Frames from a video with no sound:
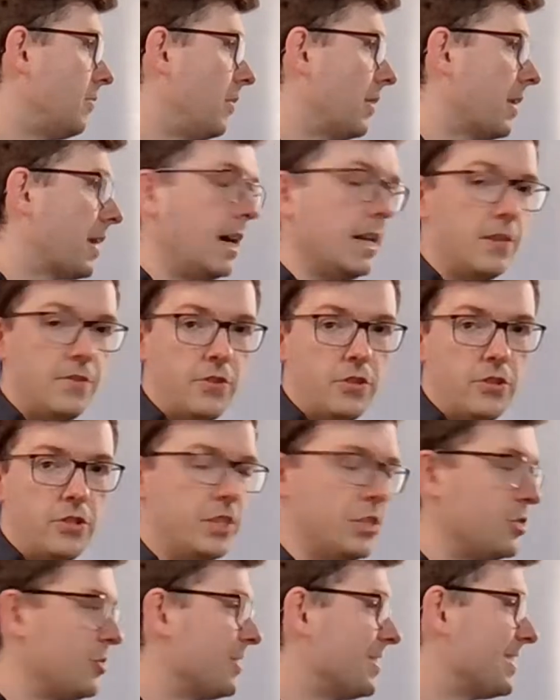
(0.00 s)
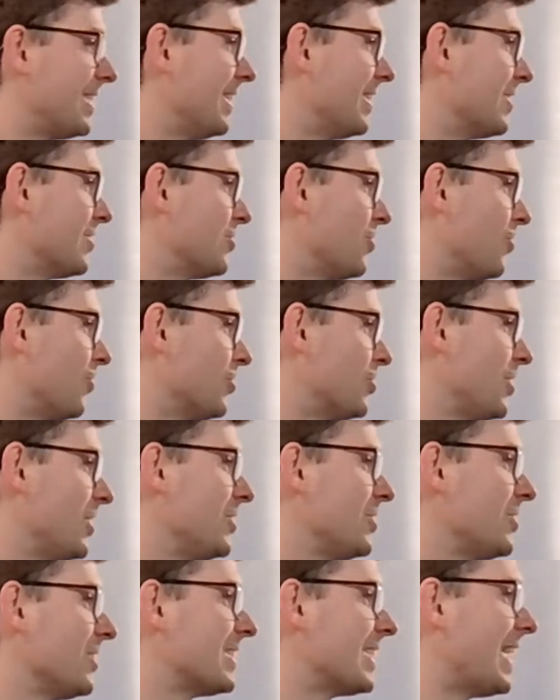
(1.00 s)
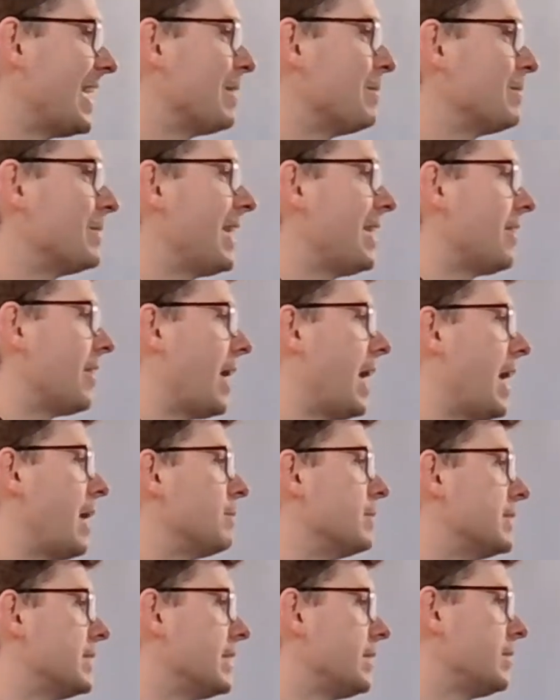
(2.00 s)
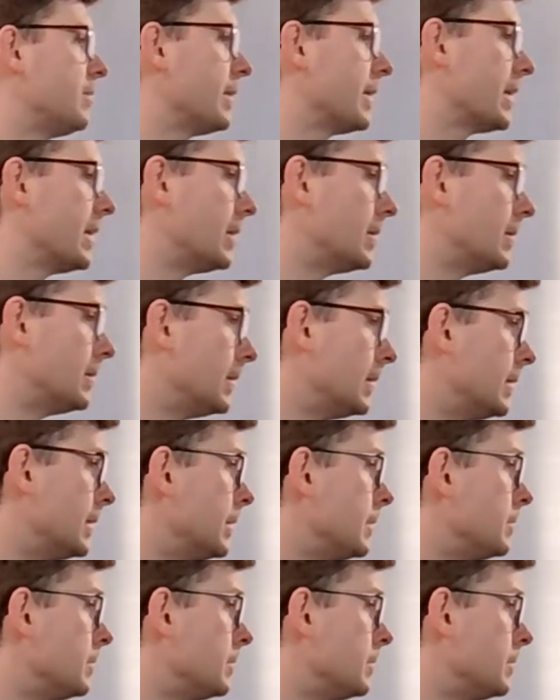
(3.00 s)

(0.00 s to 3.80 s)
Very kind of your teacher to send this on. Changing Times, Heather Hammond. Here we go.